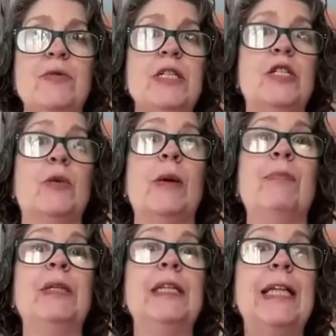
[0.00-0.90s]
need to
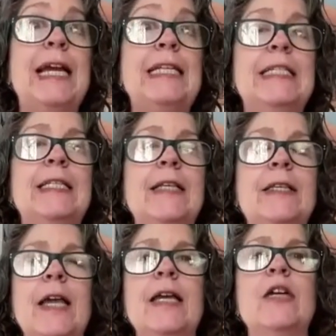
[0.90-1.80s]
replace the
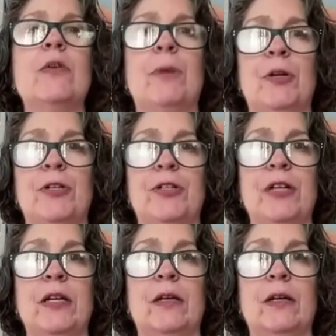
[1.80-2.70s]
thing you're
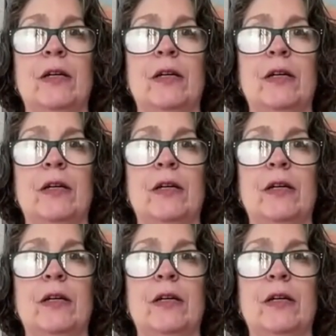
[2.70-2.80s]
purchasing.